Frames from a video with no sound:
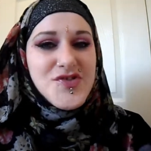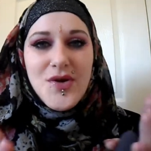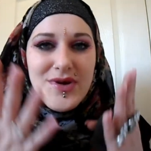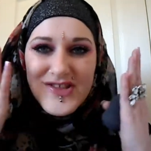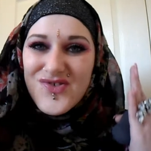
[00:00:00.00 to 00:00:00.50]
You
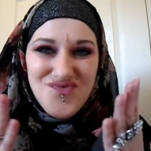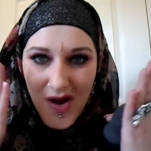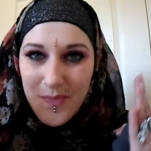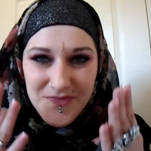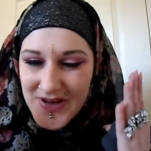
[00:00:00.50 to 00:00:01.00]
don't need to
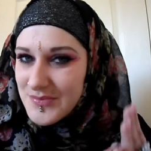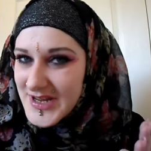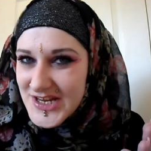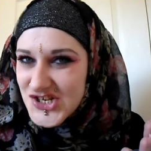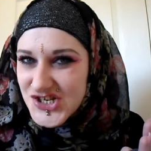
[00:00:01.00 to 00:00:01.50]
rub
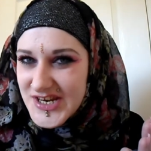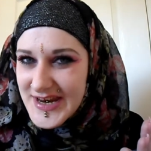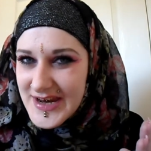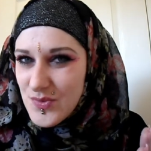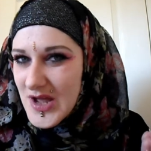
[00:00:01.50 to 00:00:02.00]
foundation
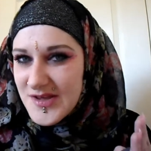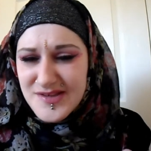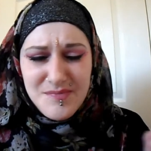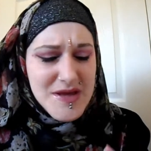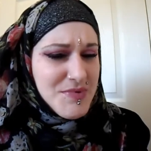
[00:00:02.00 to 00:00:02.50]
in
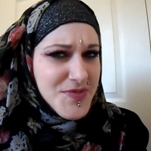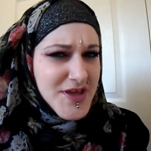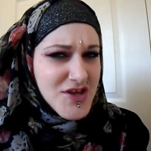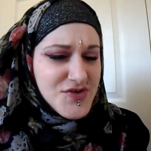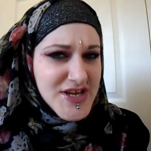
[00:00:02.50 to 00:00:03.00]
anyway. Some people
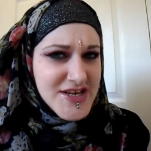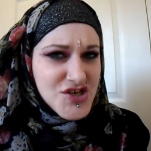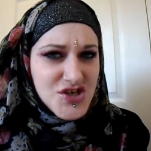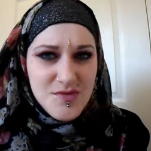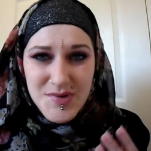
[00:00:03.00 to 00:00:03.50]
think you
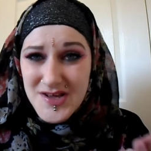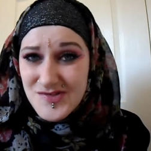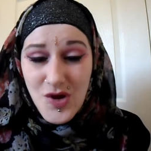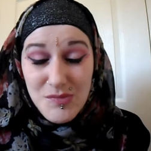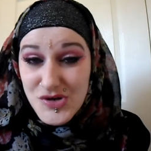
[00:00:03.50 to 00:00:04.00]
need to, but
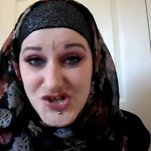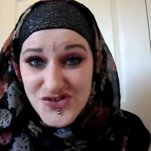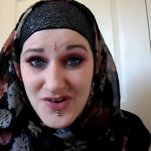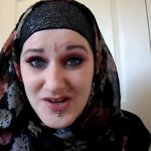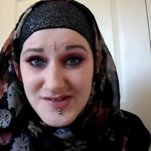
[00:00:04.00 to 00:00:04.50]
it's not a
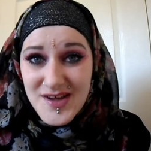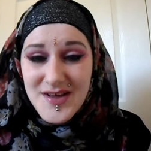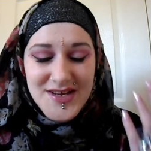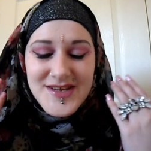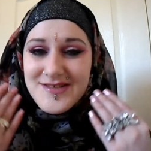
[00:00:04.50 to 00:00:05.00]

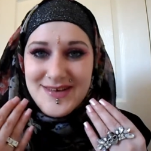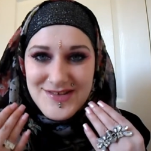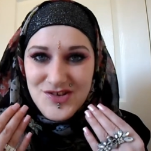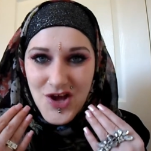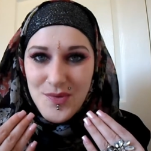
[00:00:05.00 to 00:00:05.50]
moisturiser. It doesn't
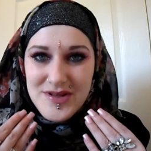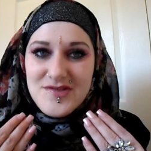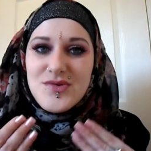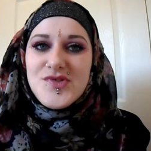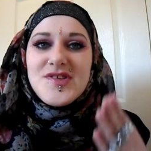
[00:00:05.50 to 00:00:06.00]
need to go
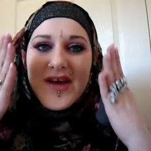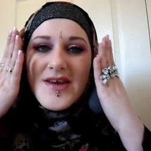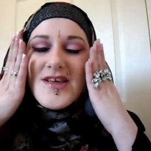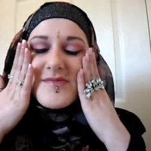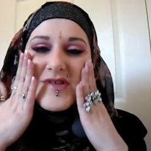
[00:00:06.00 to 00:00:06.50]
into your
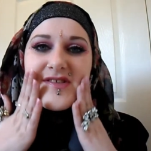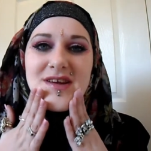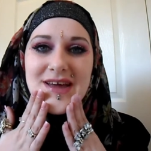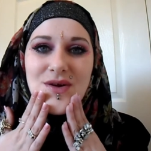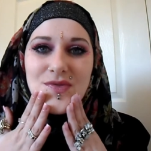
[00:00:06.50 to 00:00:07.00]
skin. It's meant
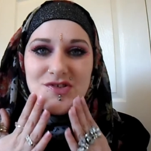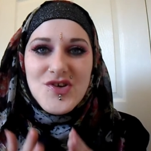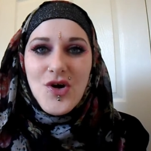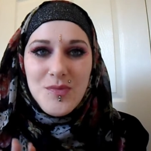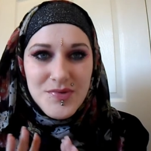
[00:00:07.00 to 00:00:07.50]
to lay on
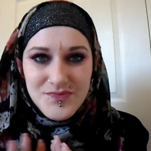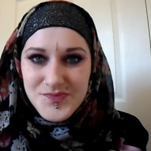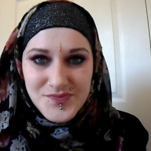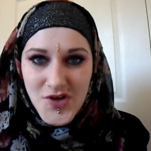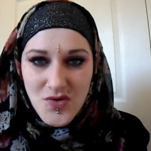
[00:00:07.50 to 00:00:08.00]
the top.
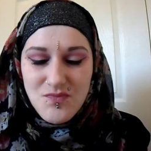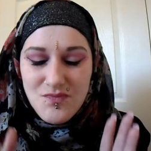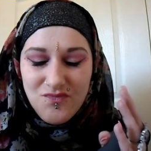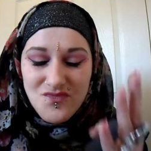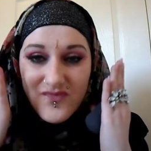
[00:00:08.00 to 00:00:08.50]

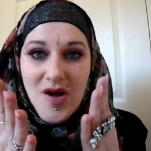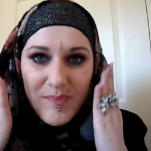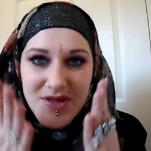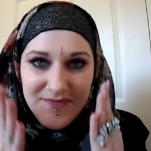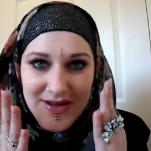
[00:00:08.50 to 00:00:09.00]
Don't
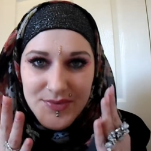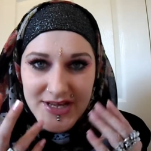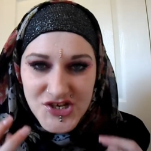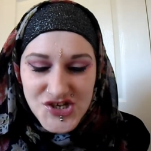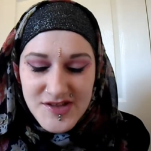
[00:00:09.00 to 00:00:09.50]
rub your
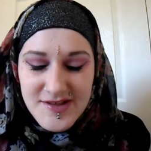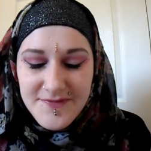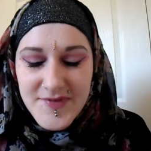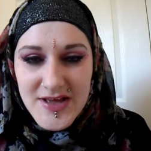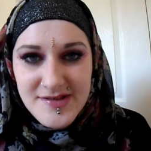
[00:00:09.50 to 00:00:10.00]
foundation into
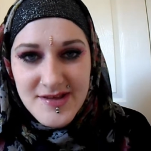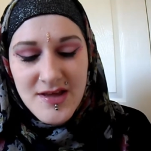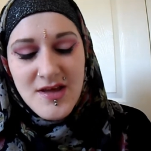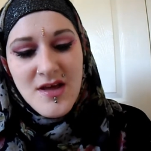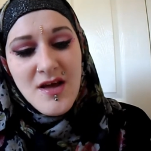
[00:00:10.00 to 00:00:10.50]
your
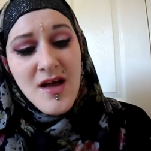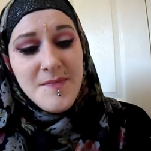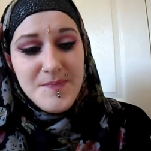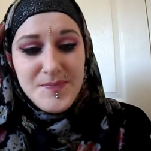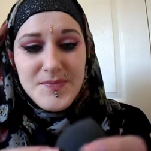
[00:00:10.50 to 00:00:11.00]
face.
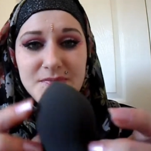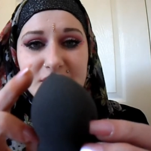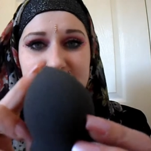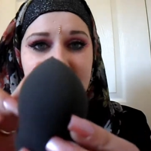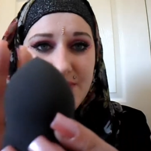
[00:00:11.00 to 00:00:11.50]

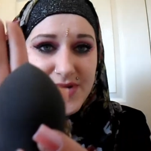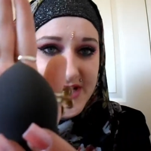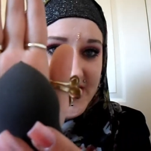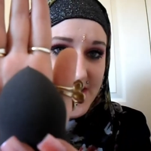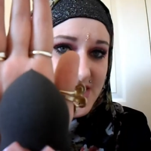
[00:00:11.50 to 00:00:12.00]
The
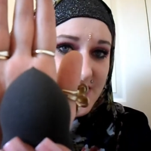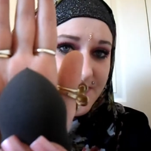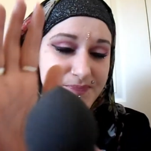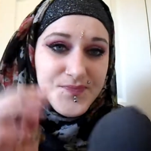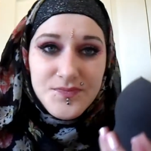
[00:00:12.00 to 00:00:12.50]
tapered end